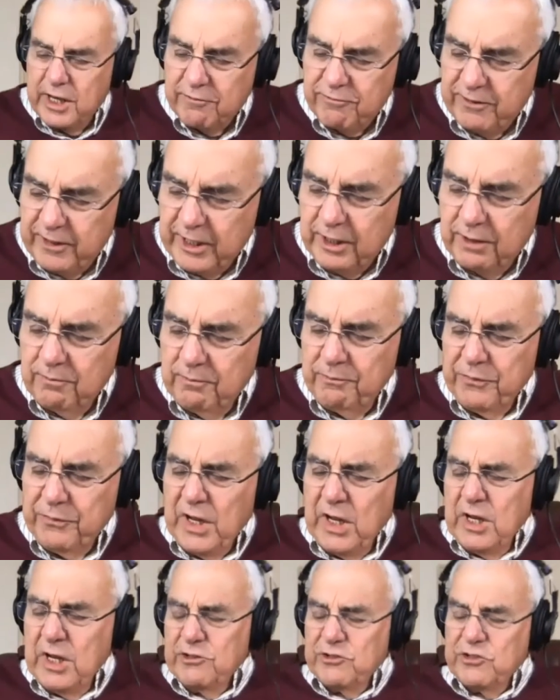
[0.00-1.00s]
EFE.
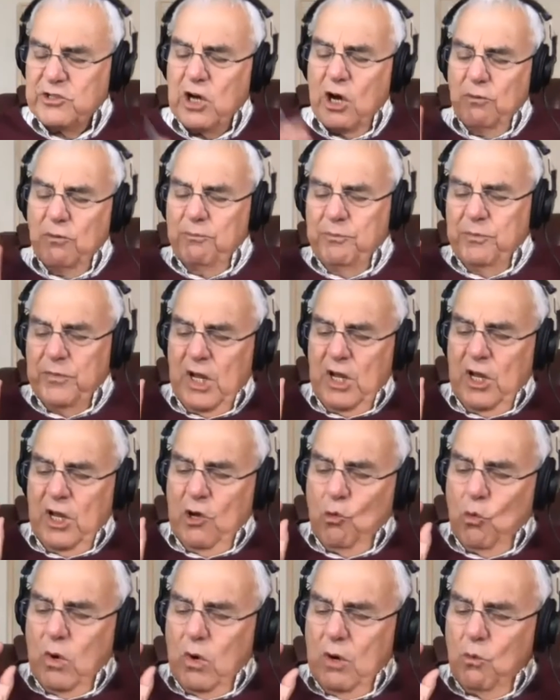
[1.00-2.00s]
So
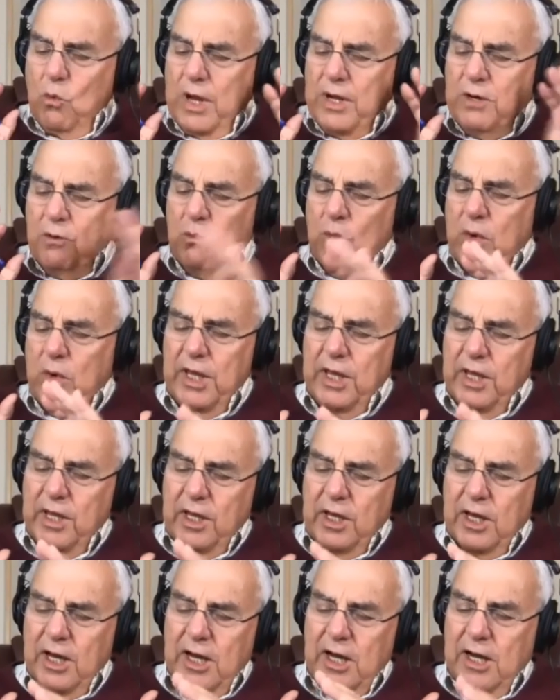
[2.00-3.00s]
when
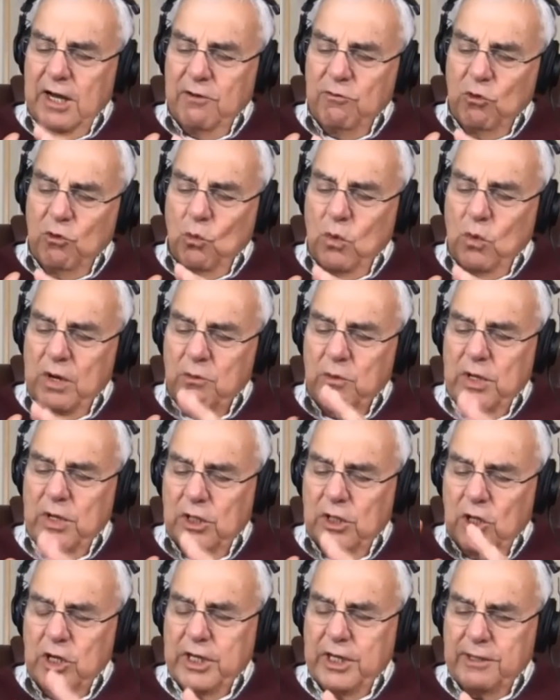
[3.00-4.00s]
we
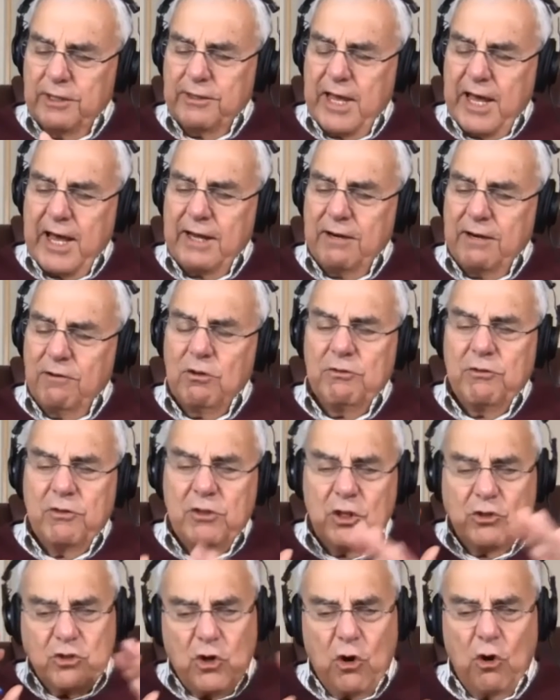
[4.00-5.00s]
look at that,
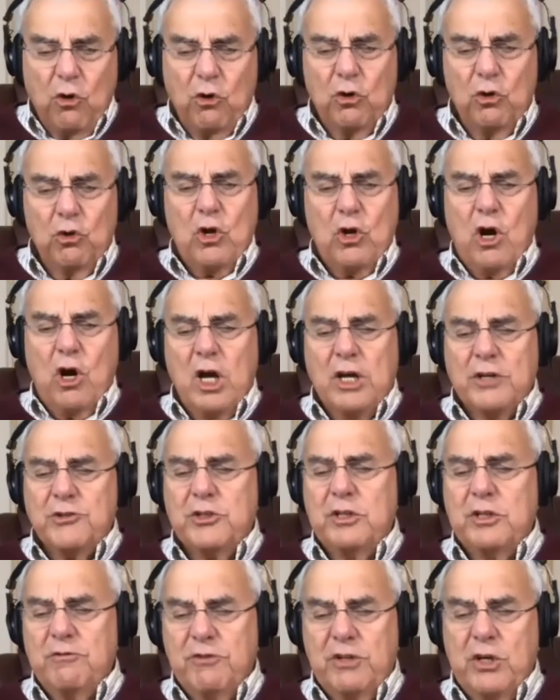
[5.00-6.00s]
the total
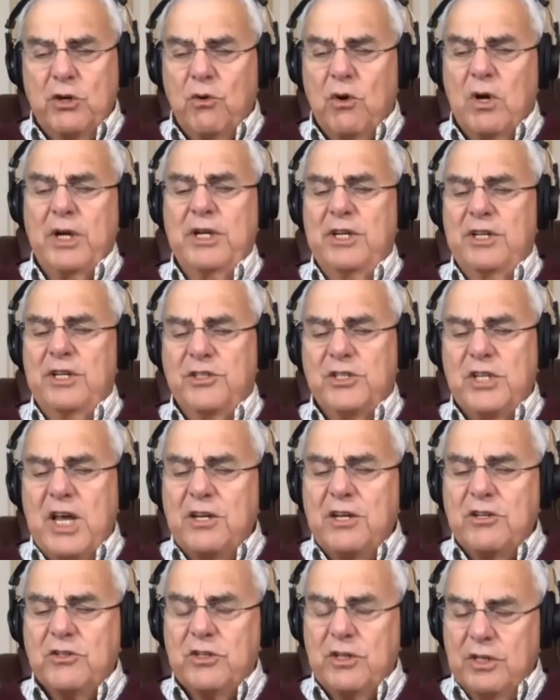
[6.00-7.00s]
cost of the
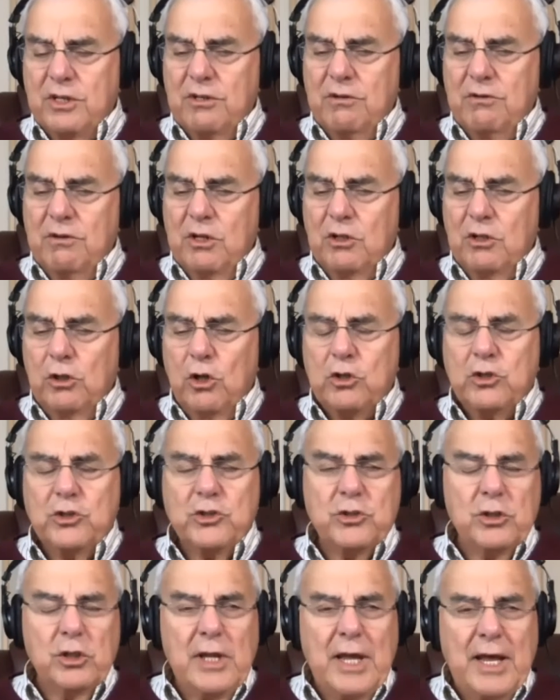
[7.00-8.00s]
organization
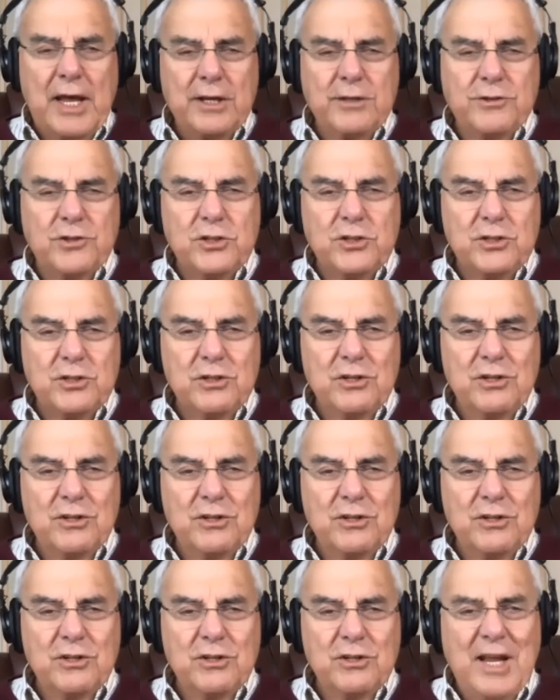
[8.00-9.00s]
looks less
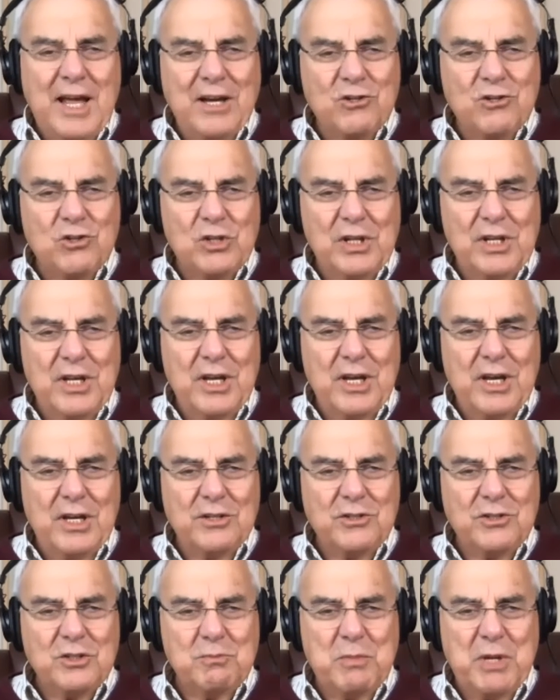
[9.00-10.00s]
than it actually
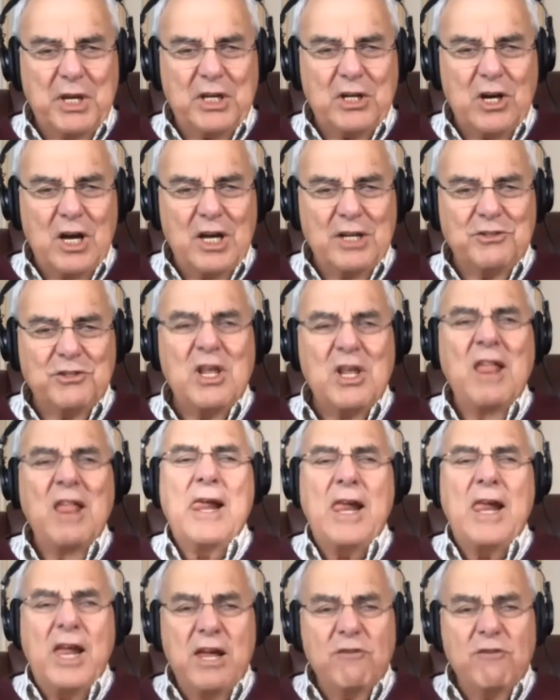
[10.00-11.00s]
is, because
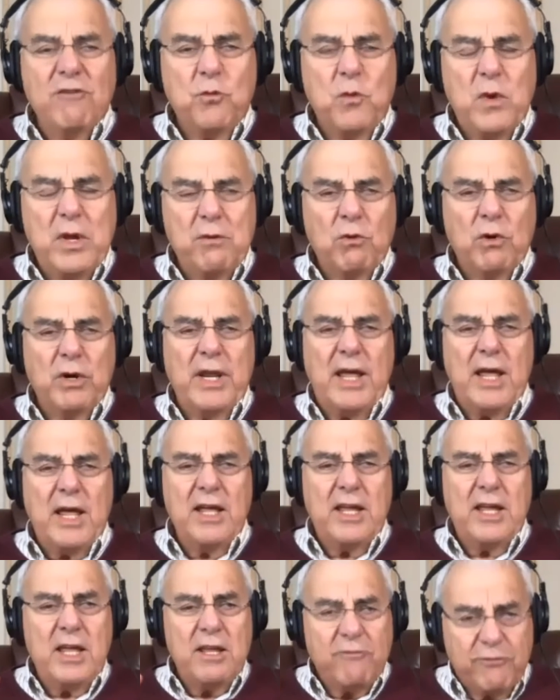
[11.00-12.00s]
if
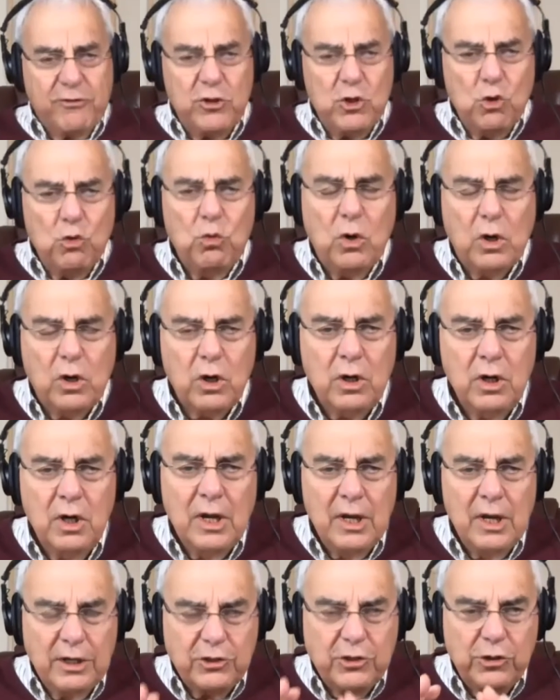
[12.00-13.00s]
you were
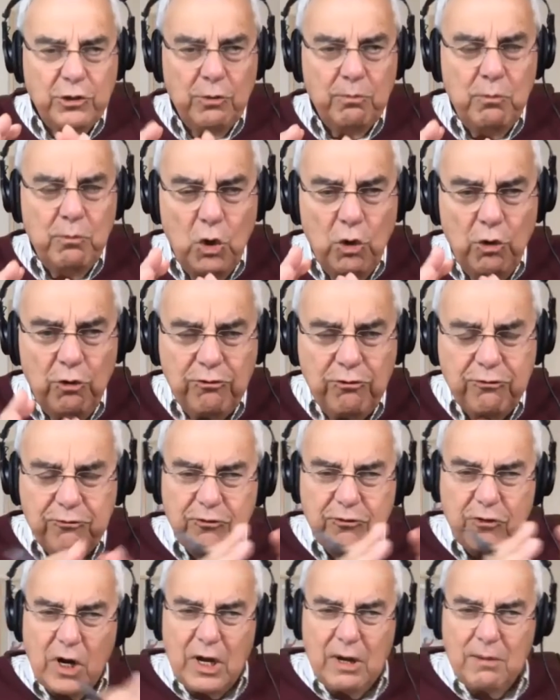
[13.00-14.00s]
to move
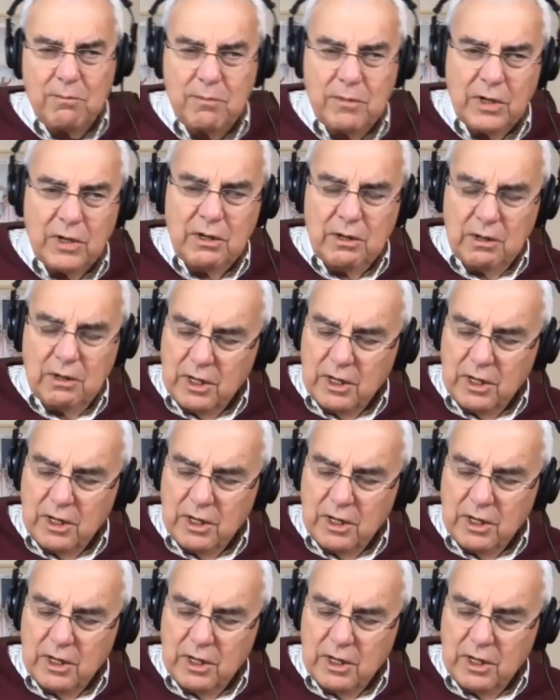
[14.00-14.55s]
from